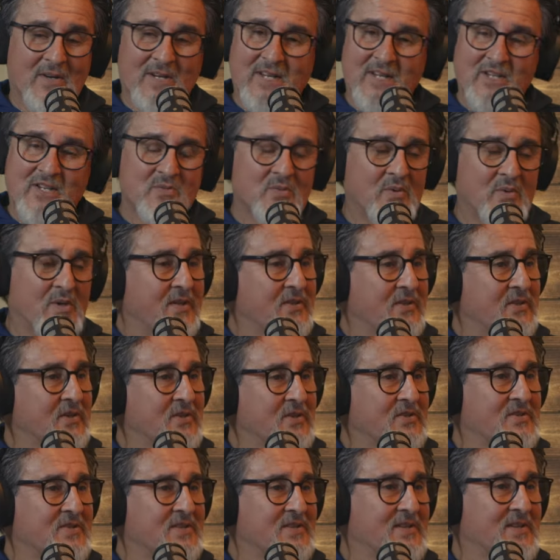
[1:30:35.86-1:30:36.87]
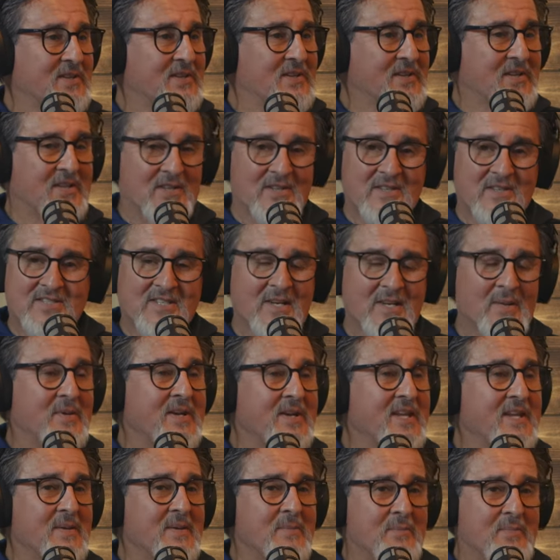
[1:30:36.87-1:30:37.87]
Well, guess what? There's
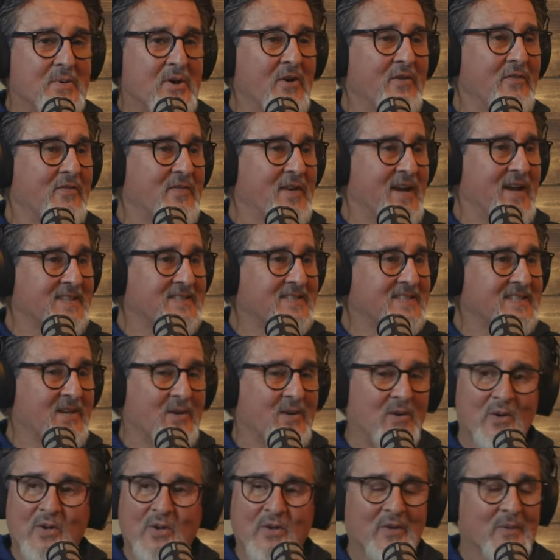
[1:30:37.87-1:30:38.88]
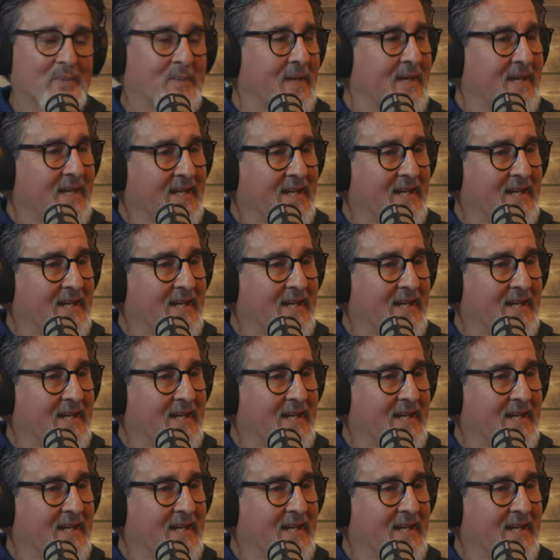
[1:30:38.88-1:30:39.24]
somebody in Belfast get a hold of